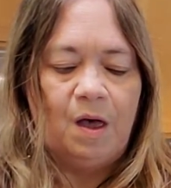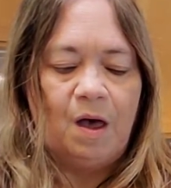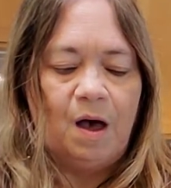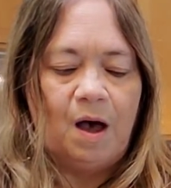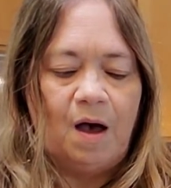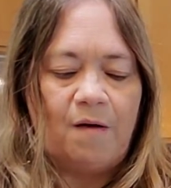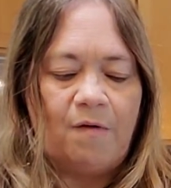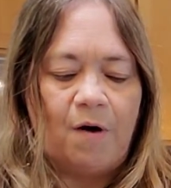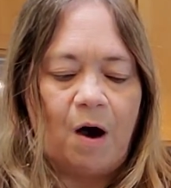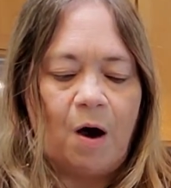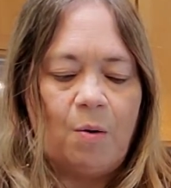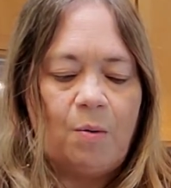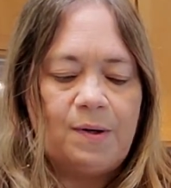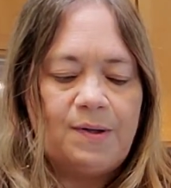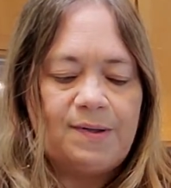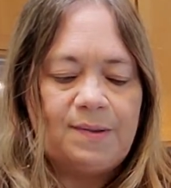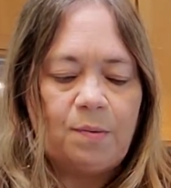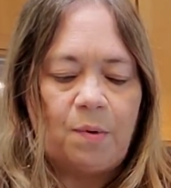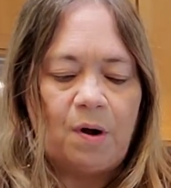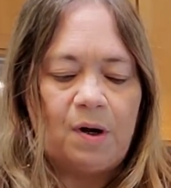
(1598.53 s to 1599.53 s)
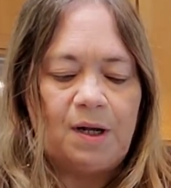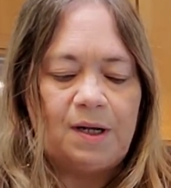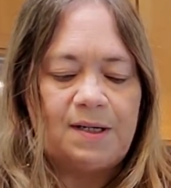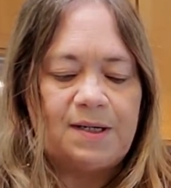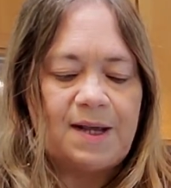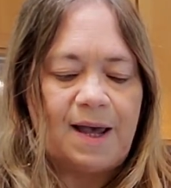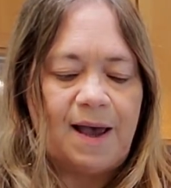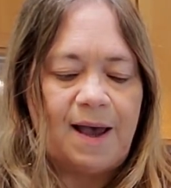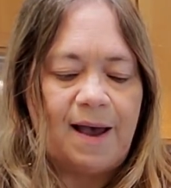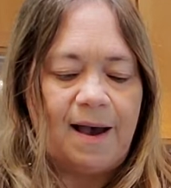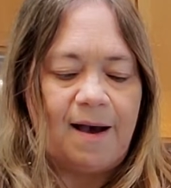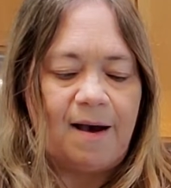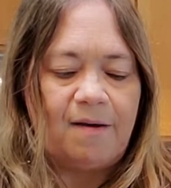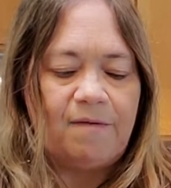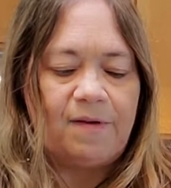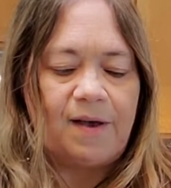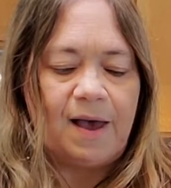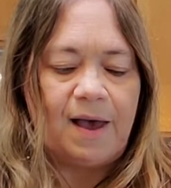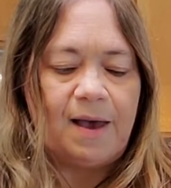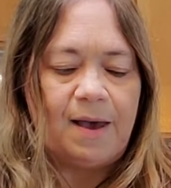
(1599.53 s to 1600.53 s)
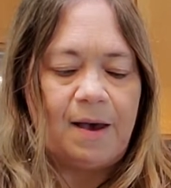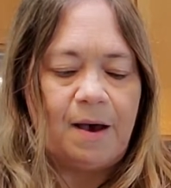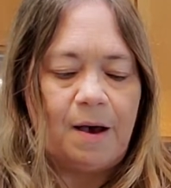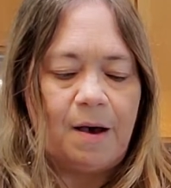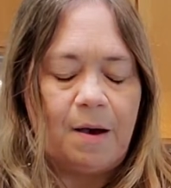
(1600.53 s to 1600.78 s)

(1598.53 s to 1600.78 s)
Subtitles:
I've always wanted to have a,